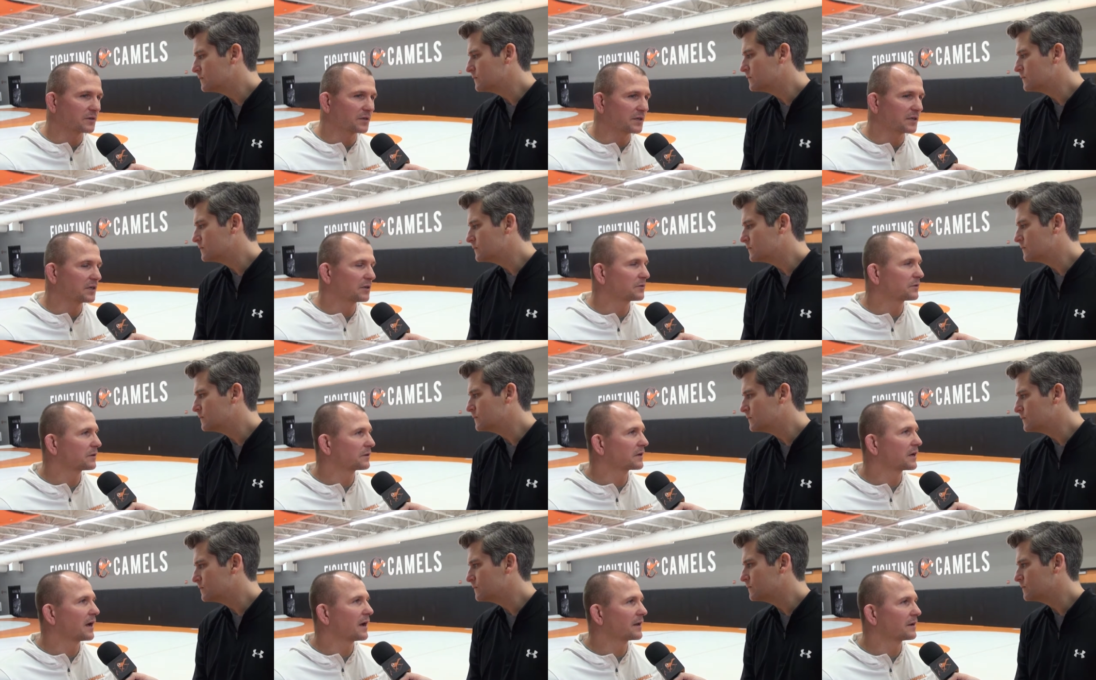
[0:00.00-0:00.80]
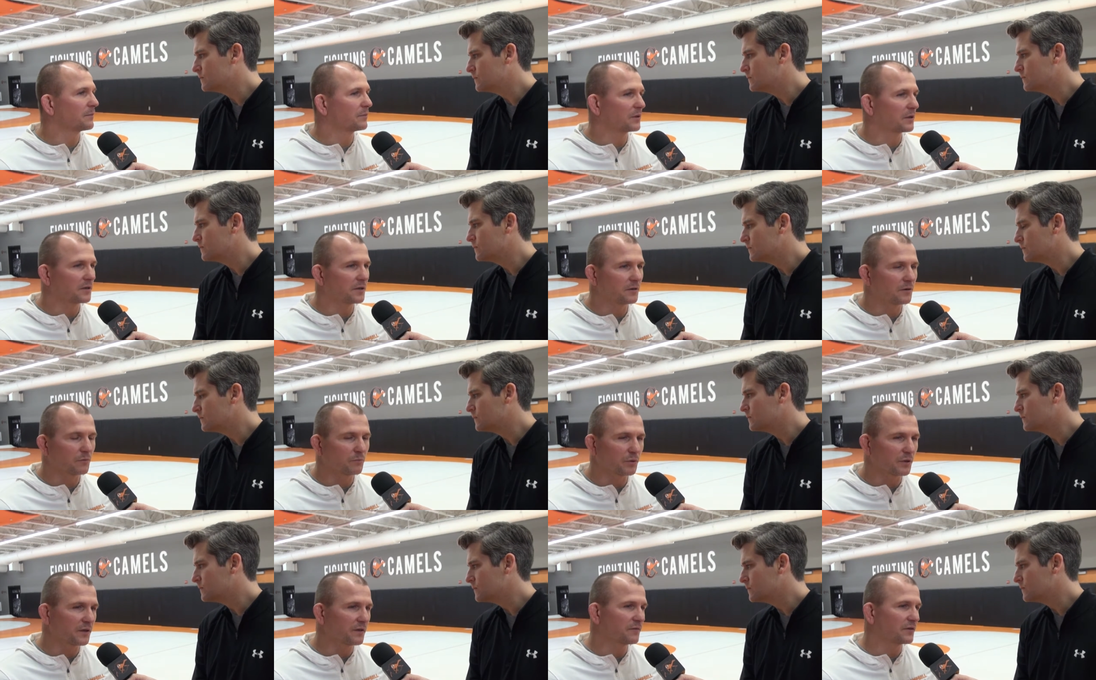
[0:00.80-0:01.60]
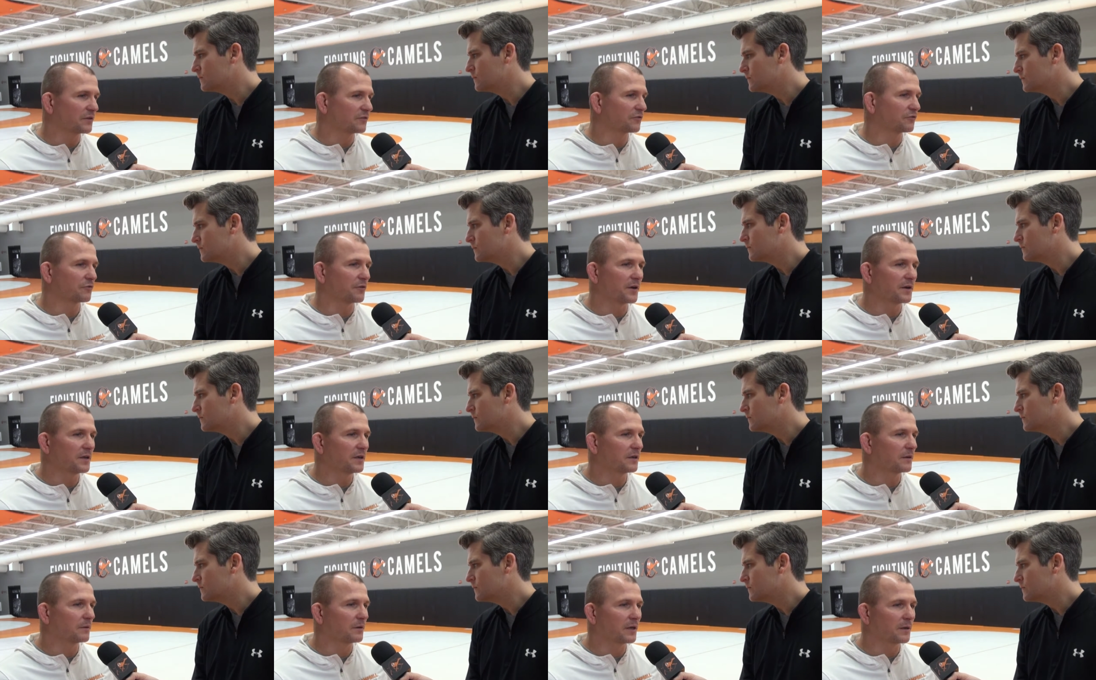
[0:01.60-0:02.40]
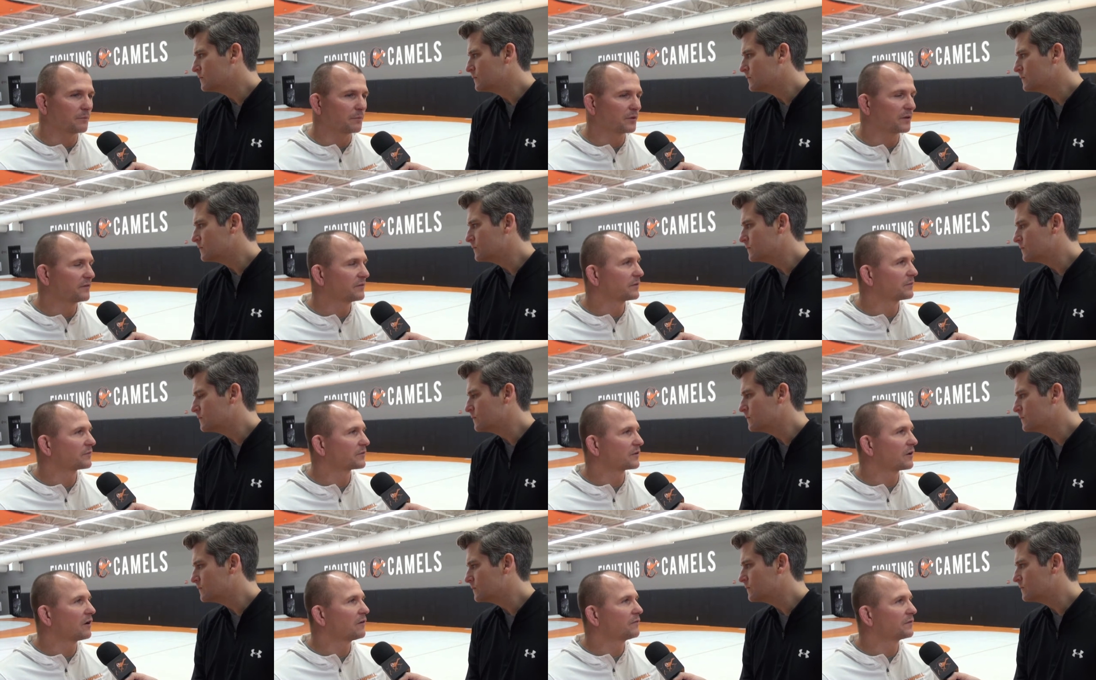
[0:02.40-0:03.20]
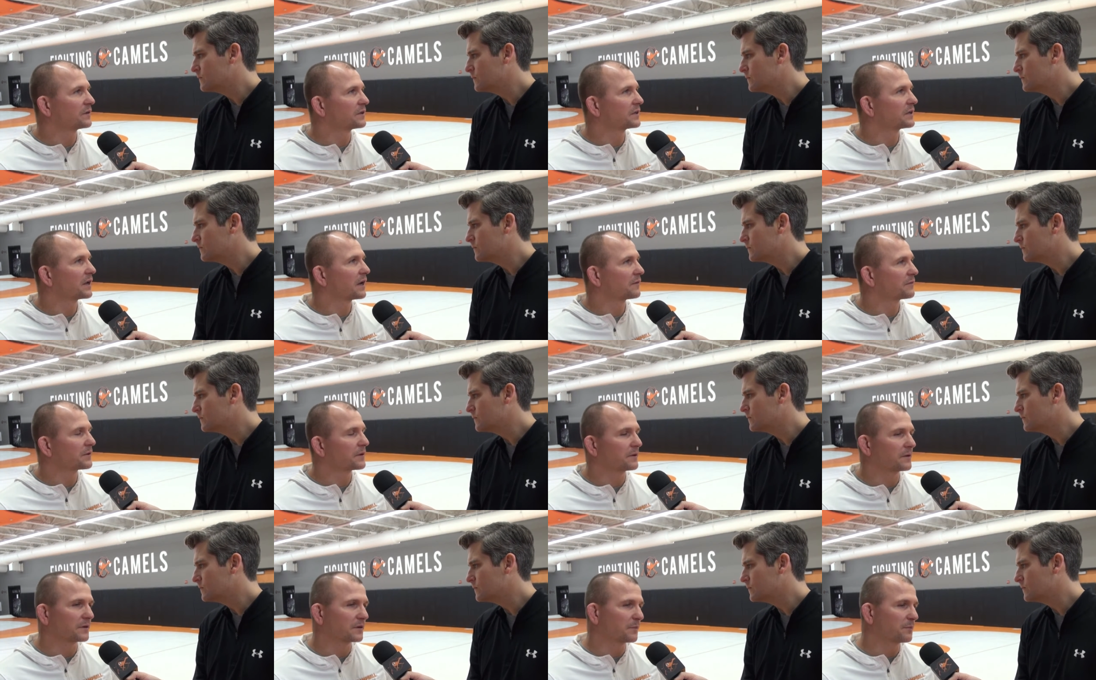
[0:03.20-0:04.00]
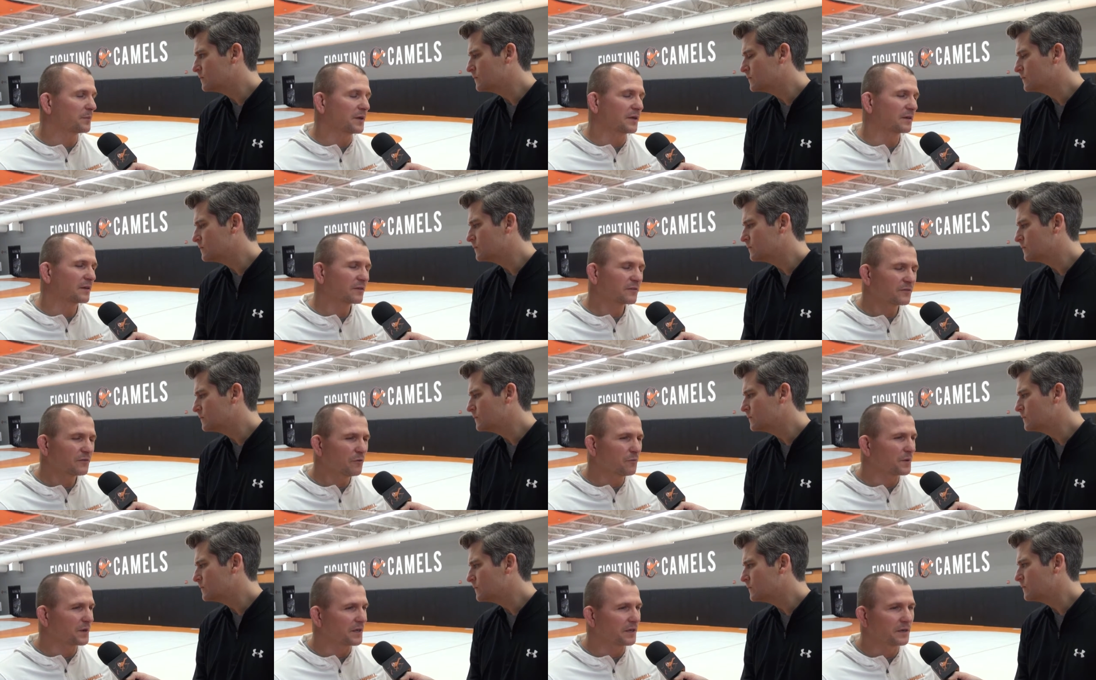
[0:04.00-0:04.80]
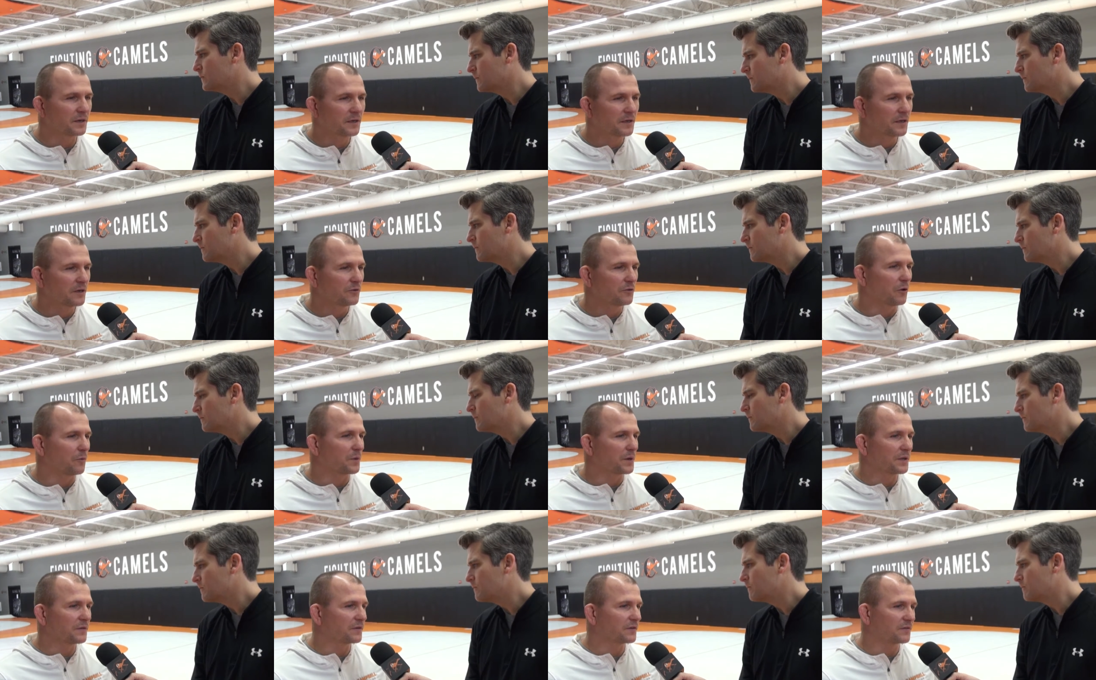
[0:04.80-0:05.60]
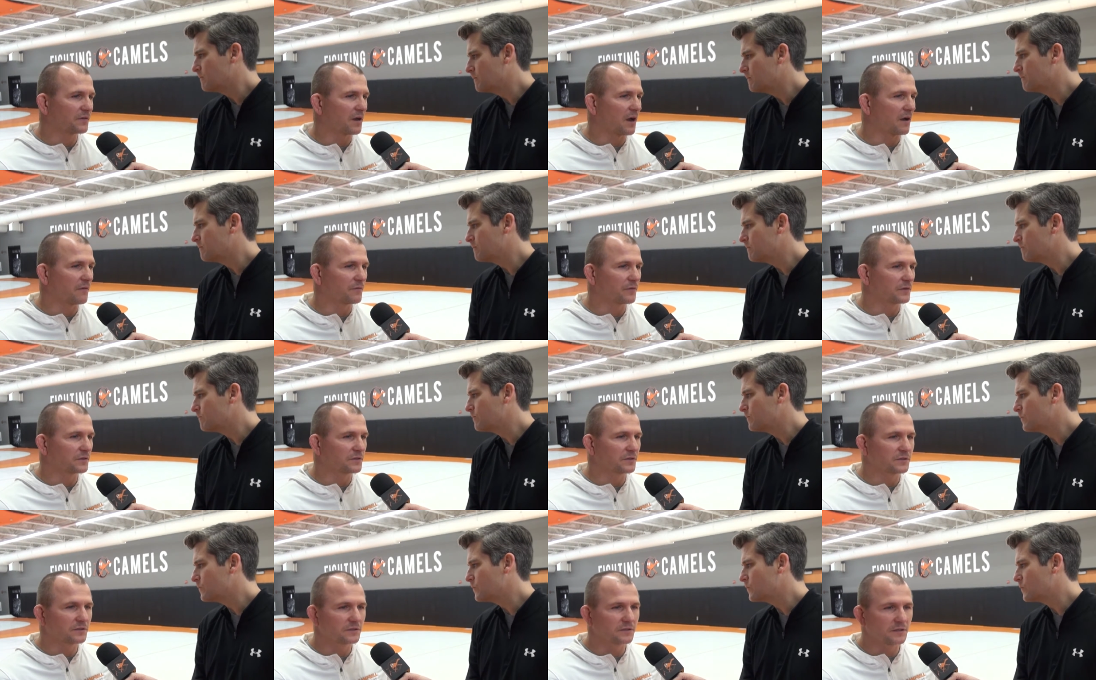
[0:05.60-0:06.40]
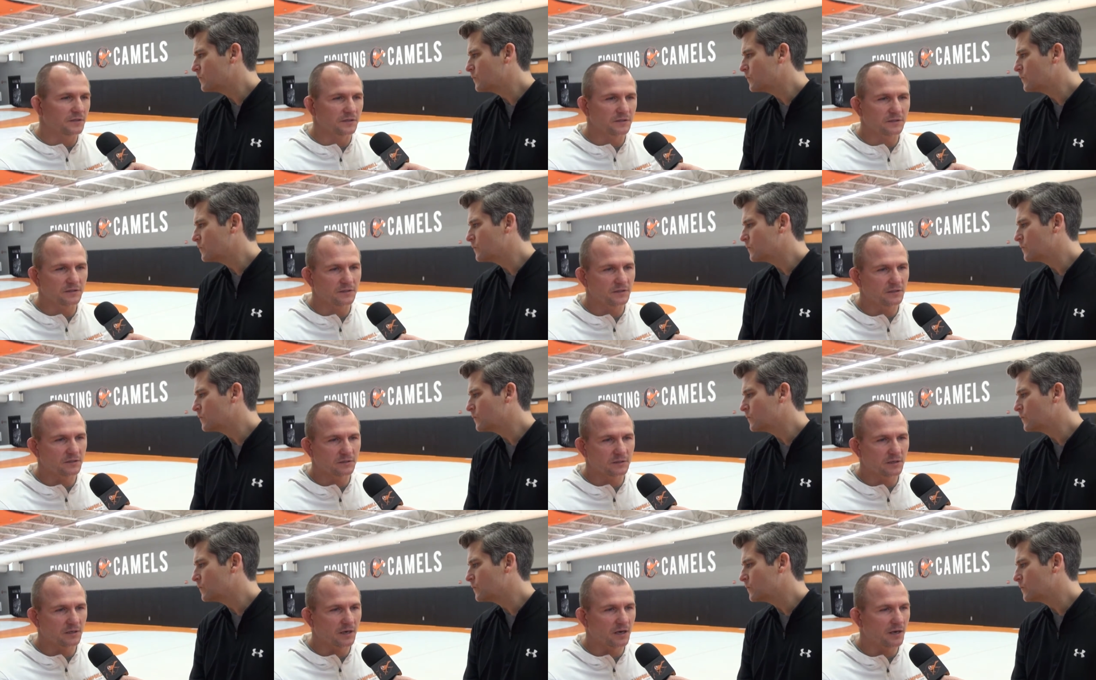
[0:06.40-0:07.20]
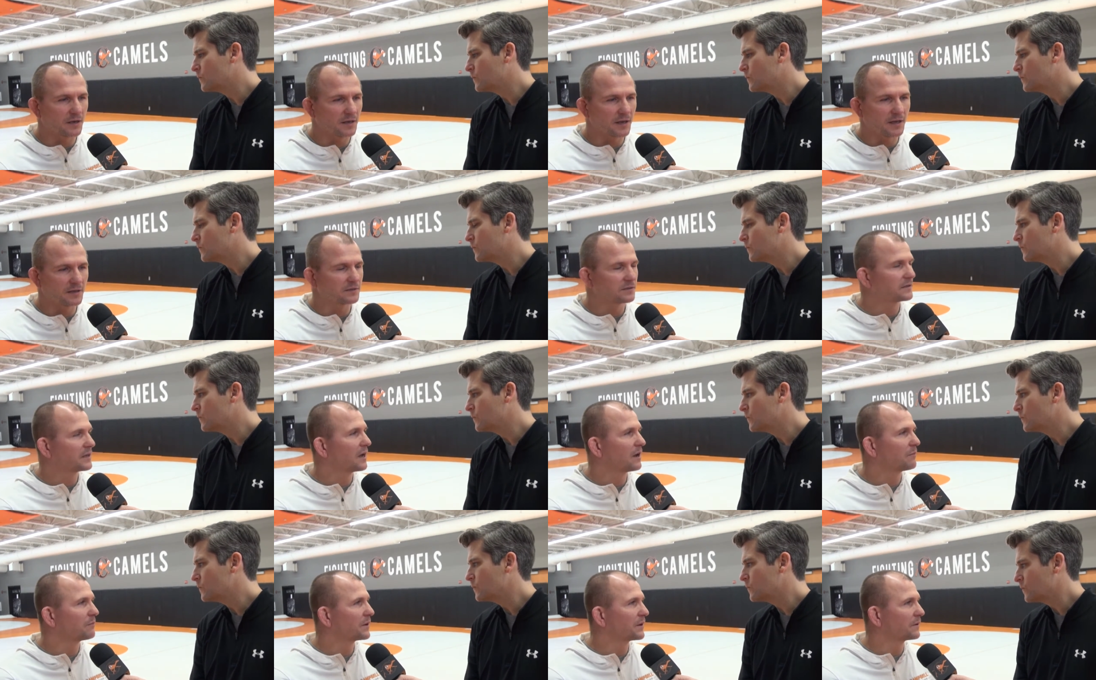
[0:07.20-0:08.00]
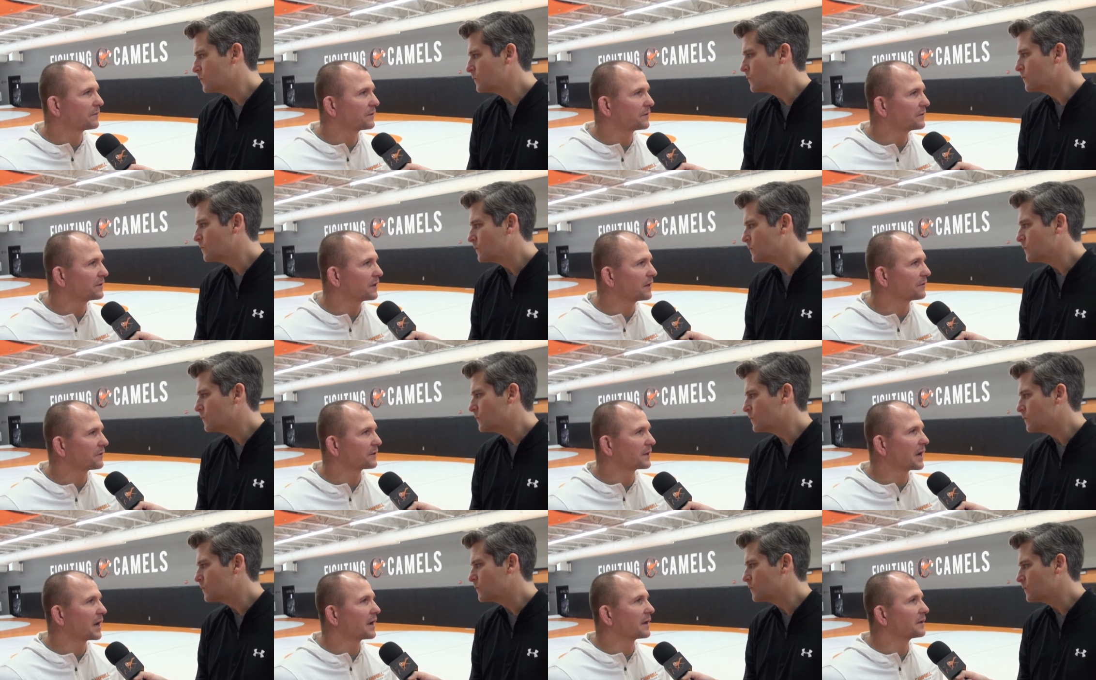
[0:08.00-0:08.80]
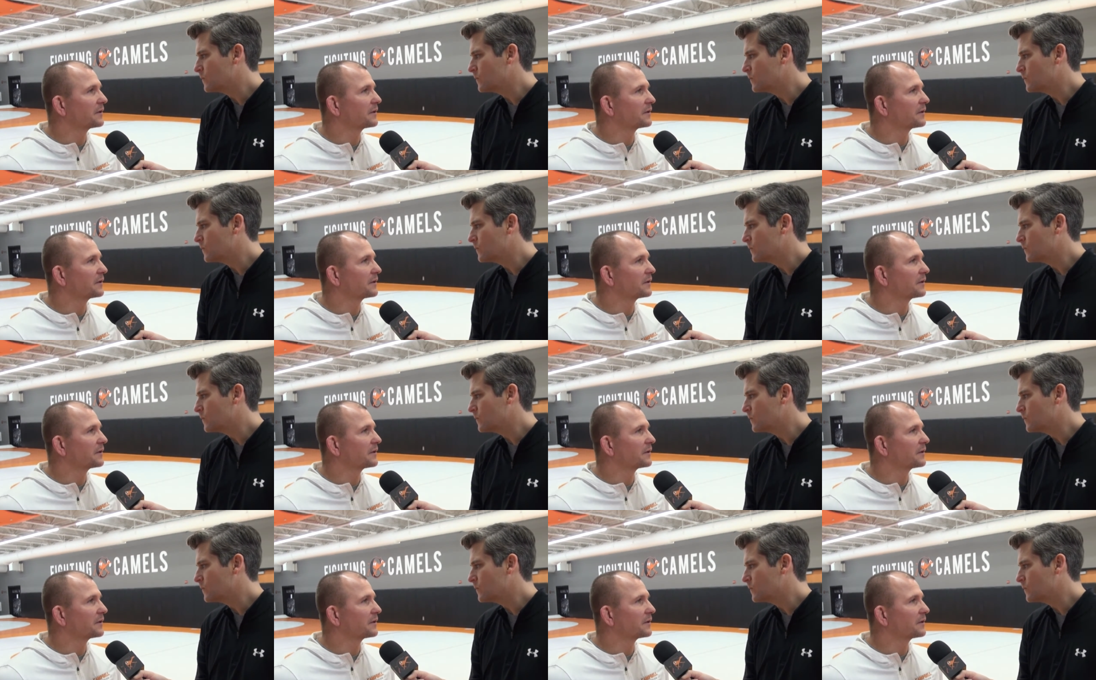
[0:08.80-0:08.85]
Speaker 1: going to get their guy to you know believe in his training and, and believe in himself and get out there and compete because nobody nobody in this conference is is is uh, hands down better than the other guy.